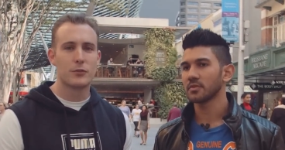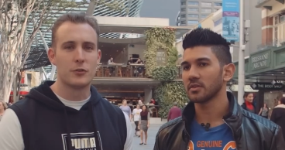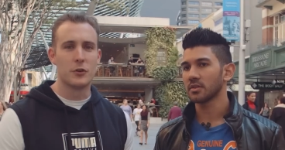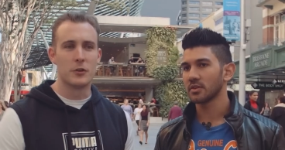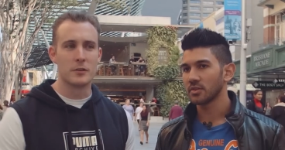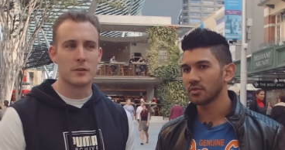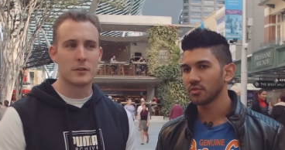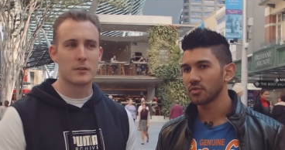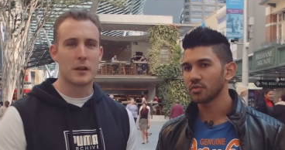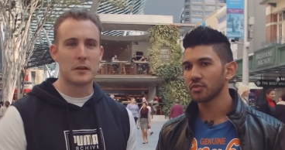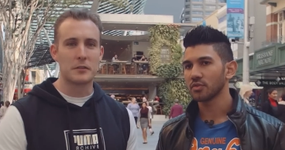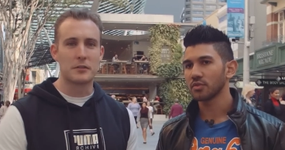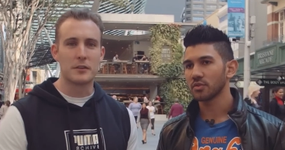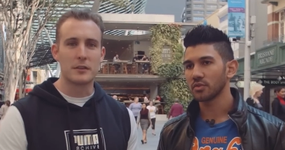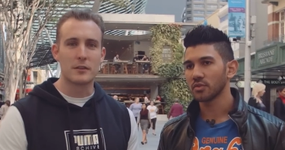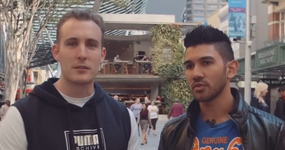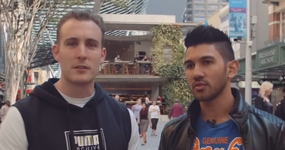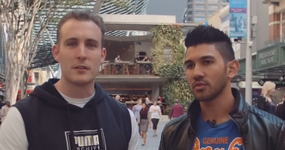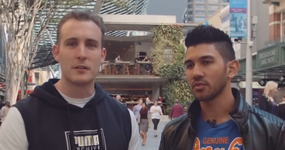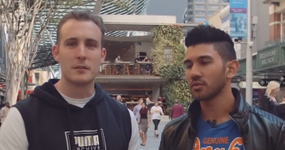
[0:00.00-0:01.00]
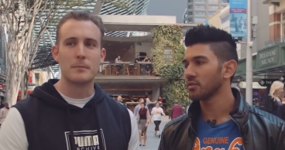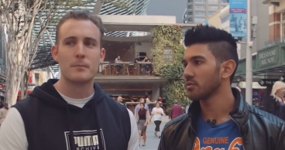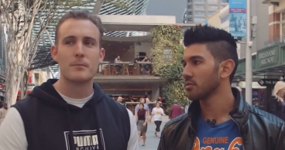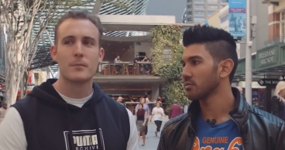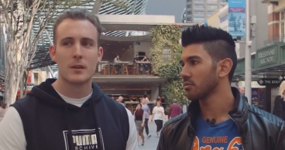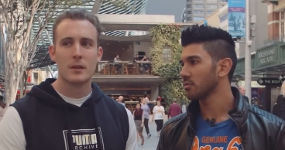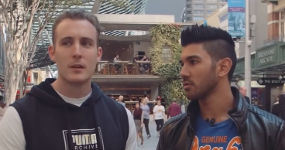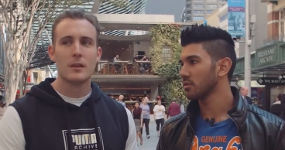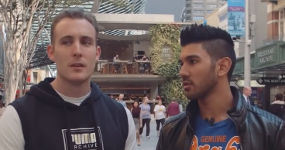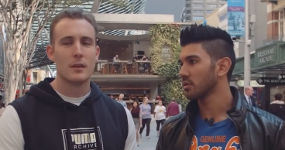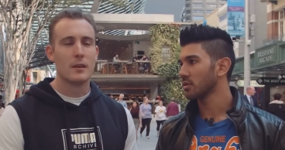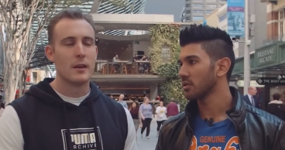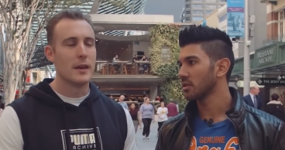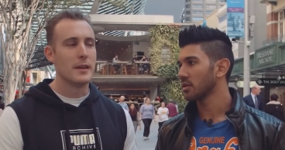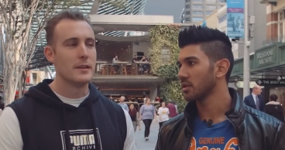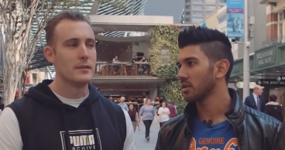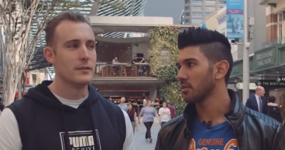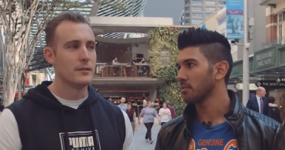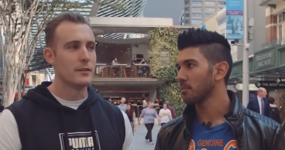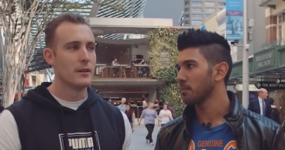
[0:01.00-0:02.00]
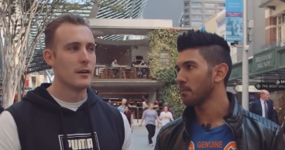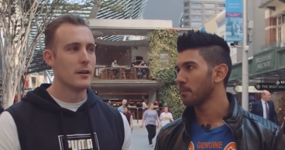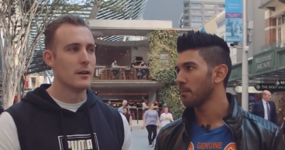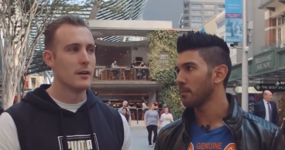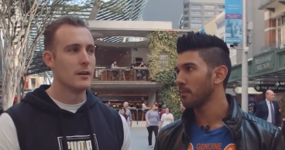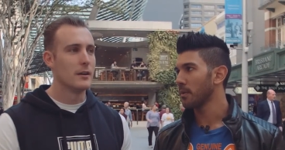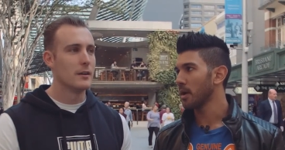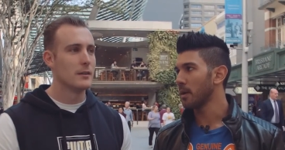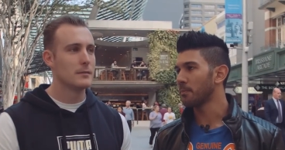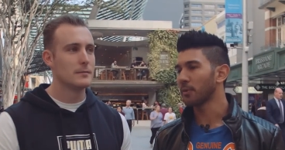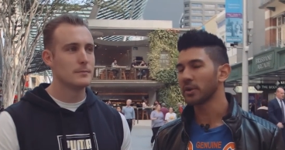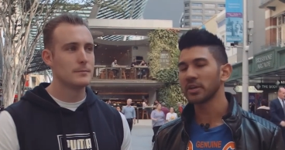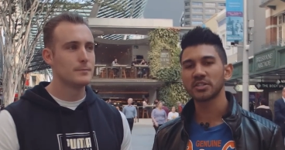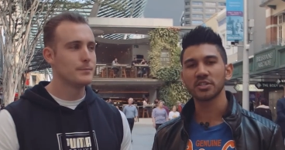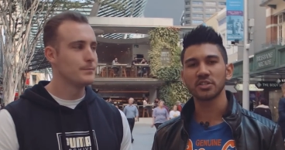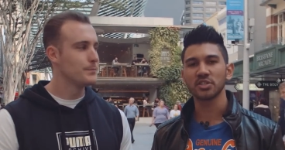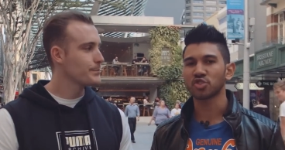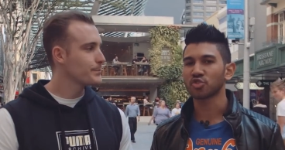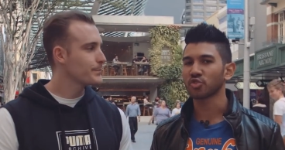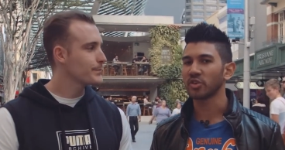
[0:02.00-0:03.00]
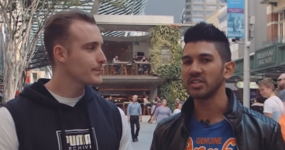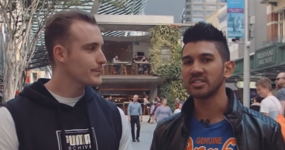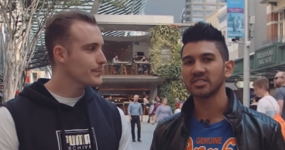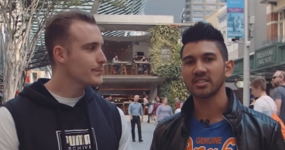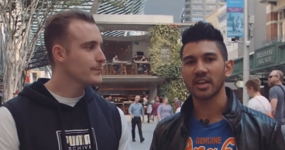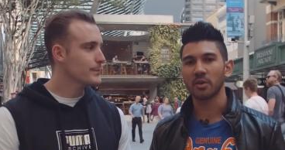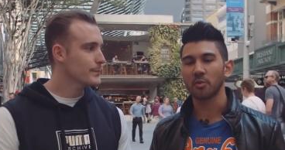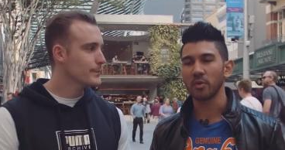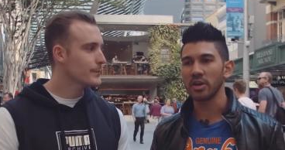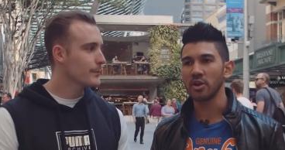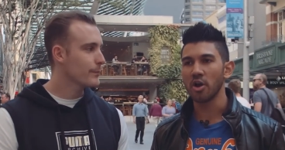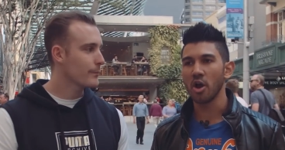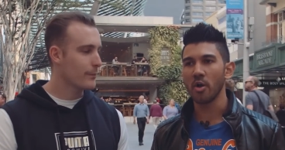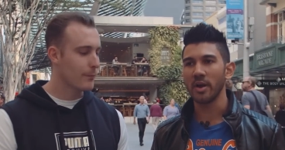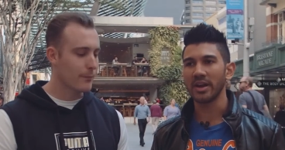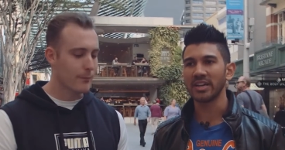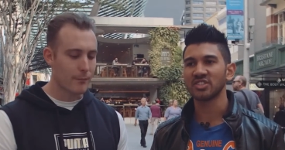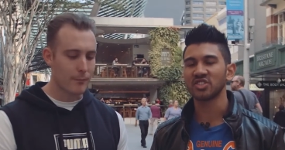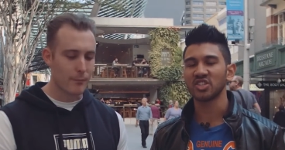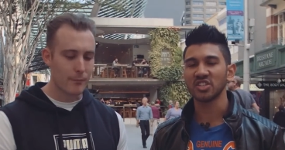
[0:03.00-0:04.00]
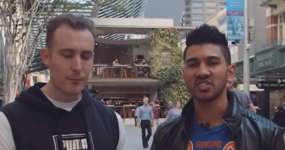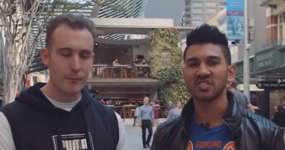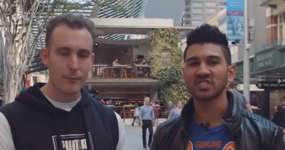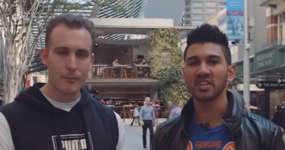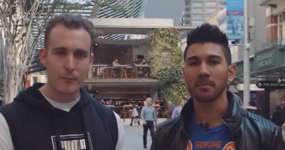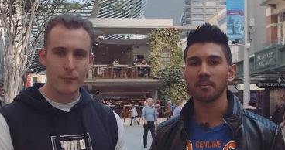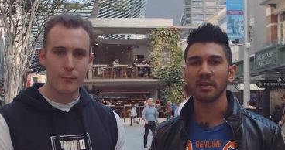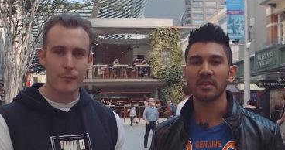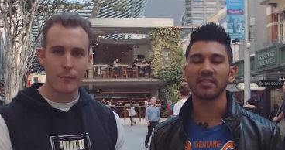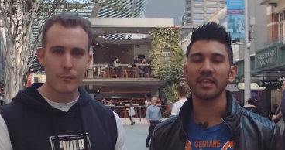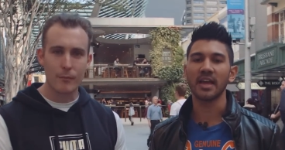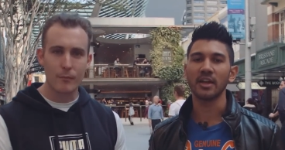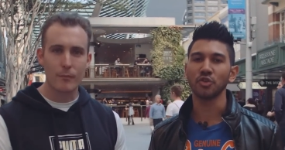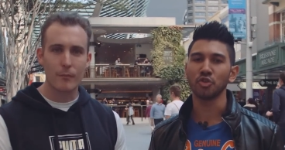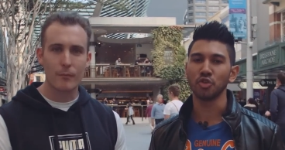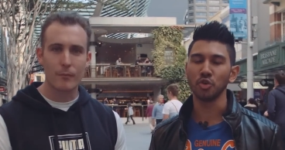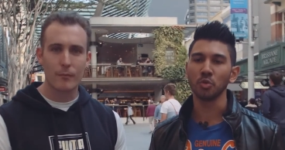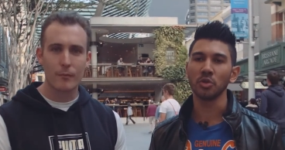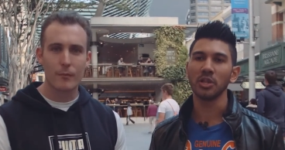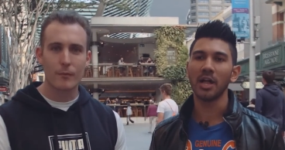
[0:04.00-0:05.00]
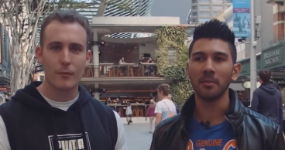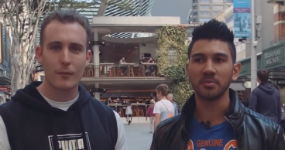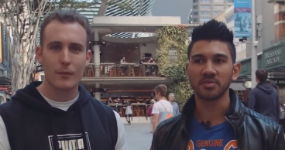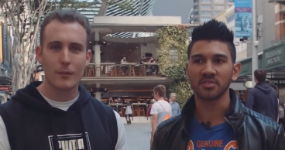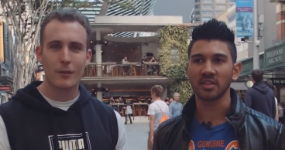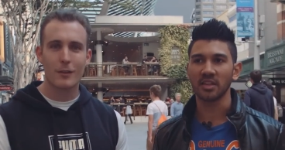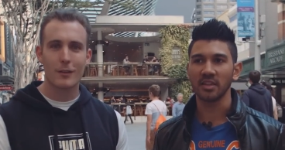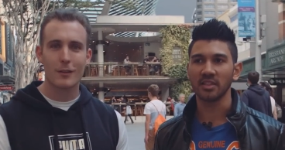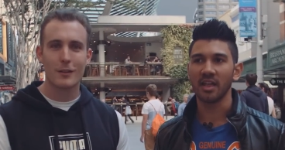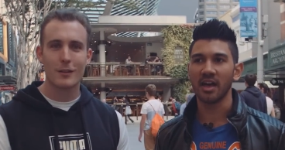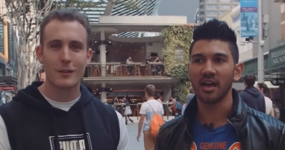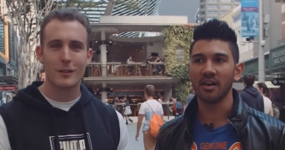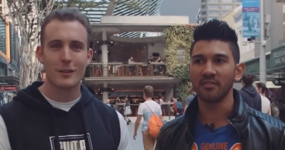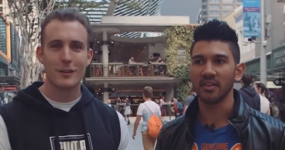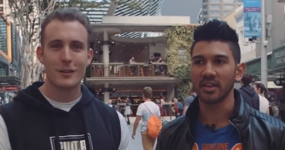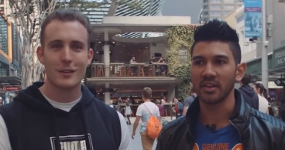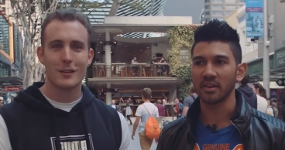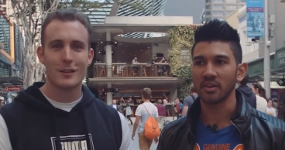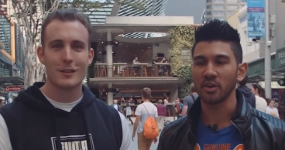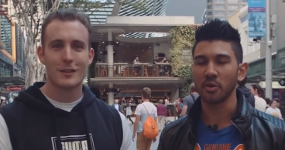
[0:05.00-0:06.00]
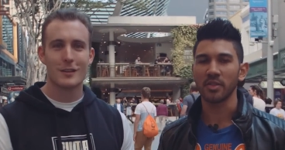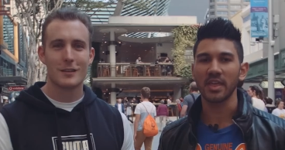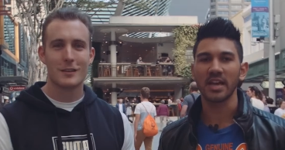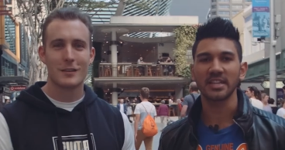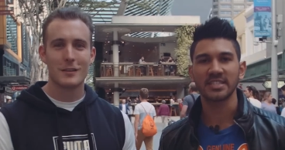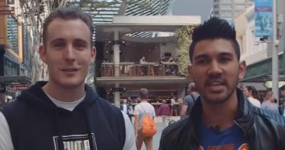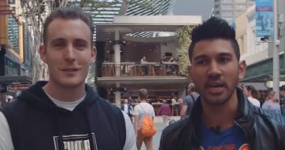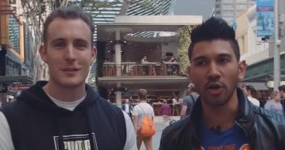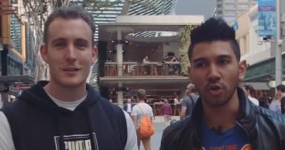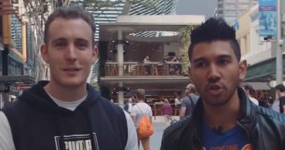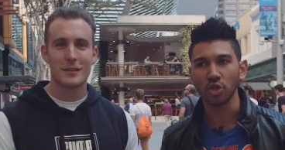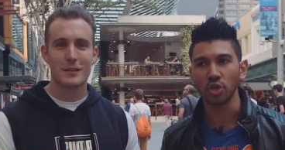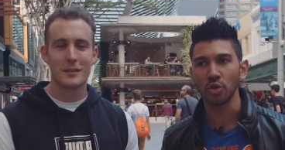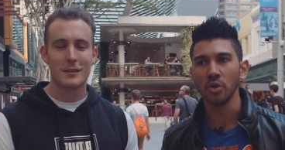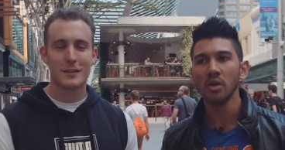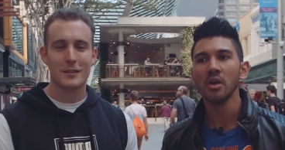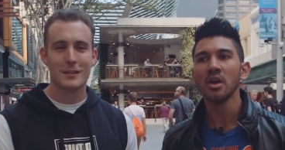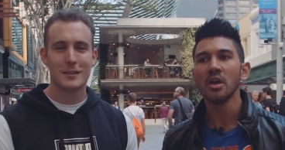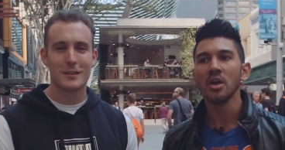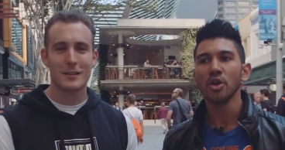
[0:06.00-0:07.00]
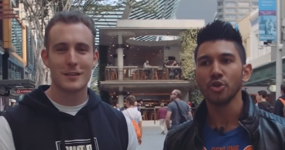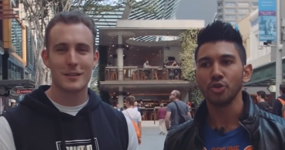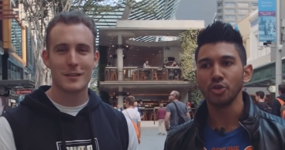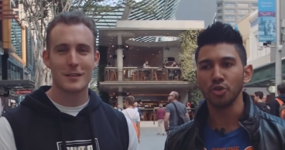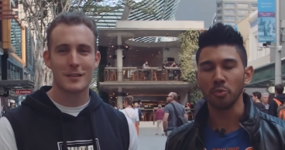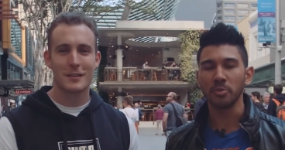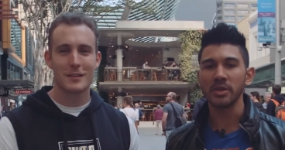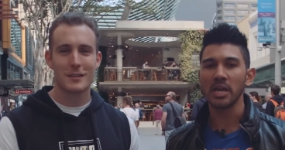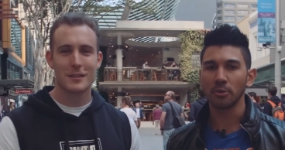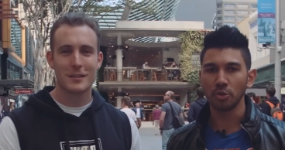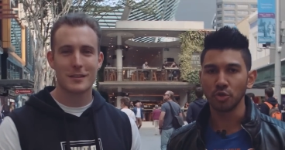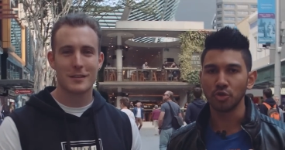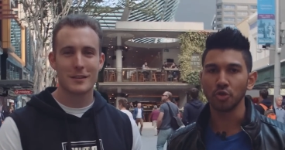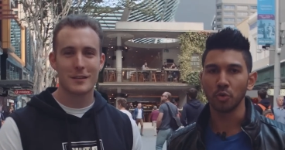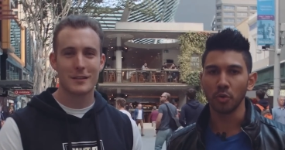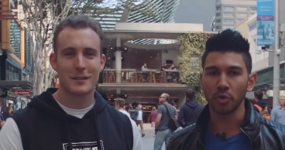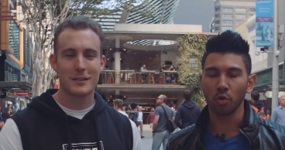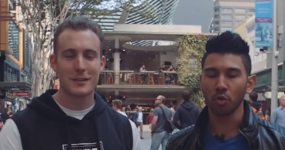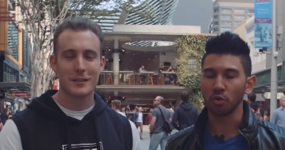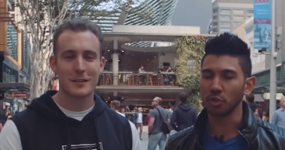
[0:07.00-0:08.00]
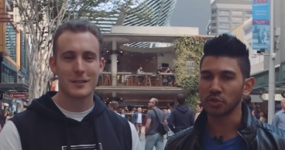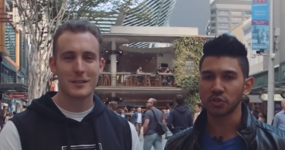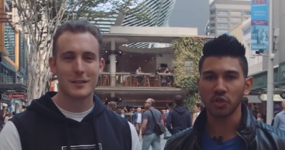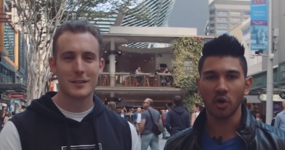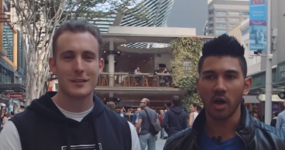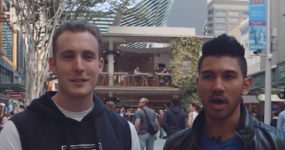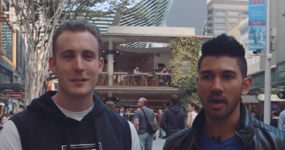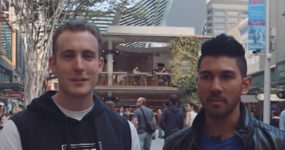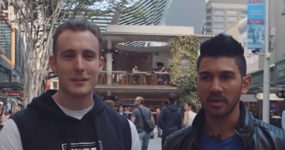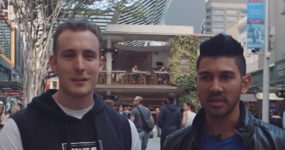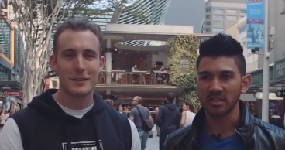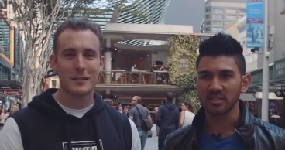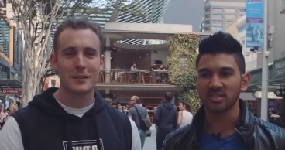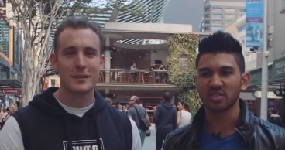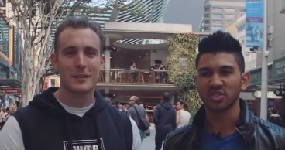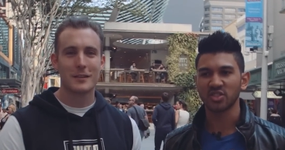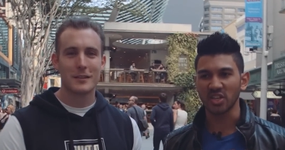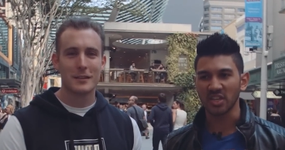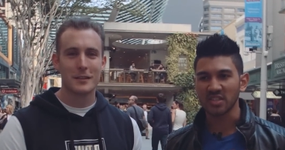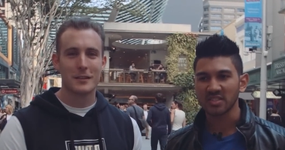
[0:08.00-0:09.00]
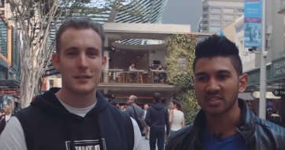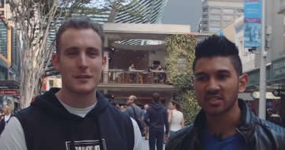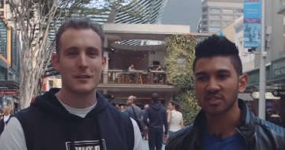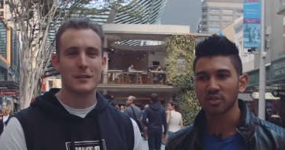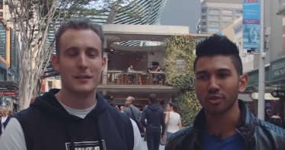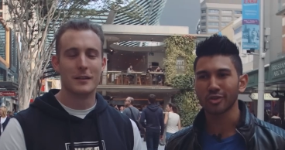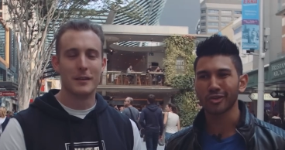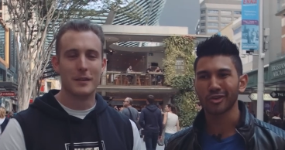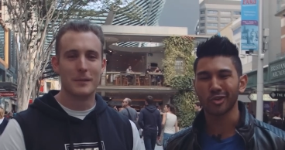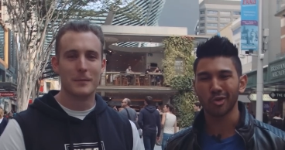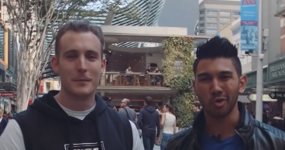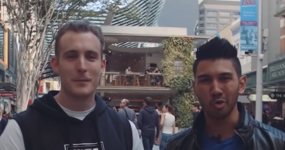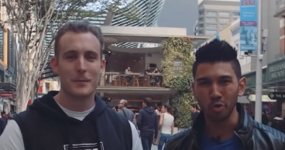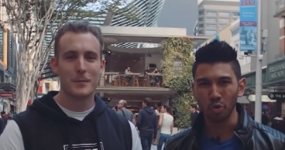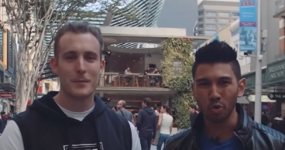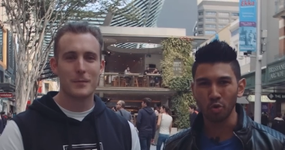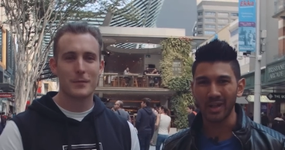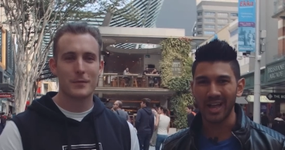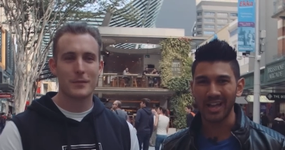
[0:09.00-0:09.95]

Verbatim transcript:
Speaker 1: certain classics and and, uh, and bring it to the streets like we know, and just something that you will absolutely love. And you know, without telling you, you'll be able to do it all the time, and it's just yeah. cool.